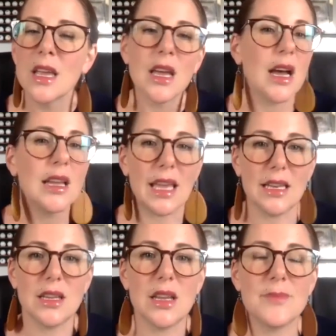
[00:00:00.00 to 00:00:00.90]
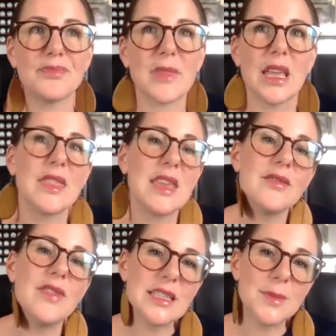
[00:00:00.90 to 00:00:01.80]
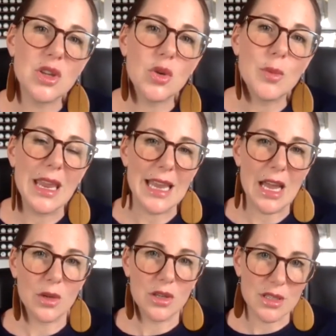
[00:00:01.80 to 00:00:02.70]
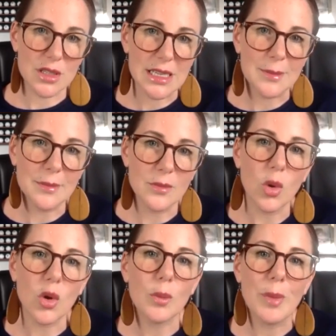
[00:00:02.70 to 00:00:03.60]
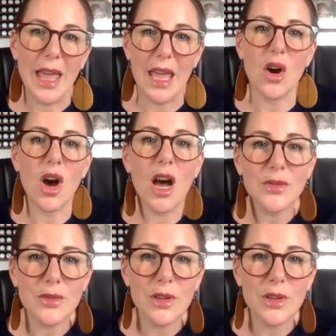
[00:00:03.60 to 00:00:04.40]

Again, the investment you make now in your team will pay off